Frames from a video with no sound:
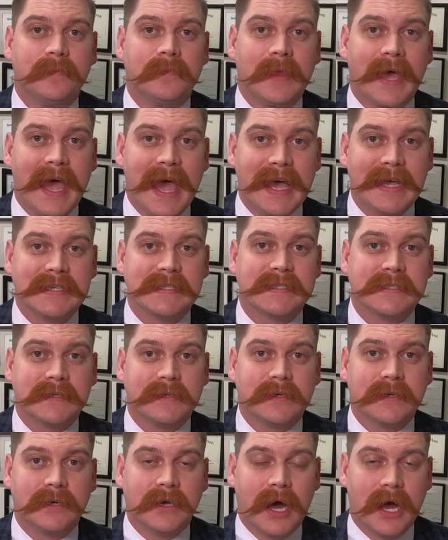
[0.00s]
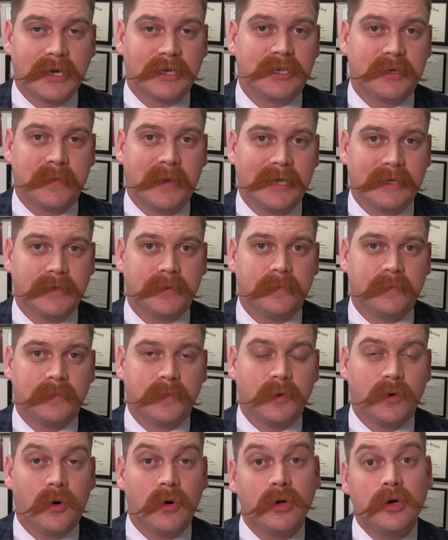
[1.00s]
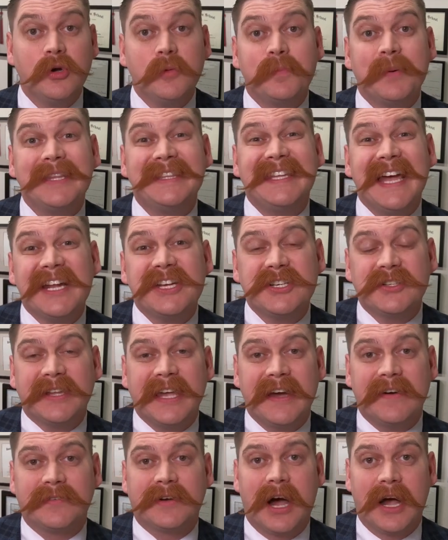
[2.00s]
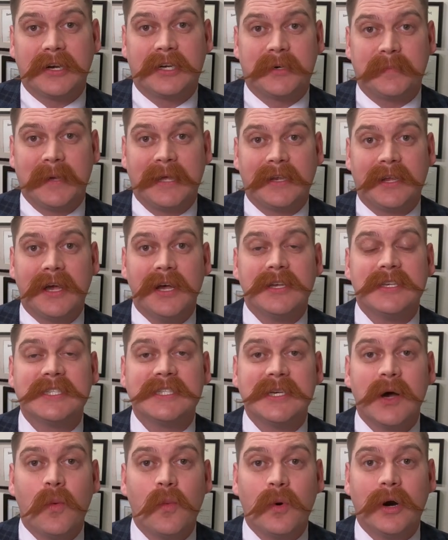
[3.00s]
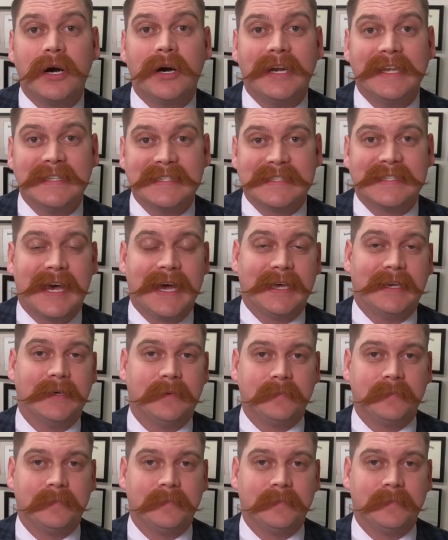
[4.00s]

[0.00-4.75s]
has contraband, or could potentially have contraband somewhere inside.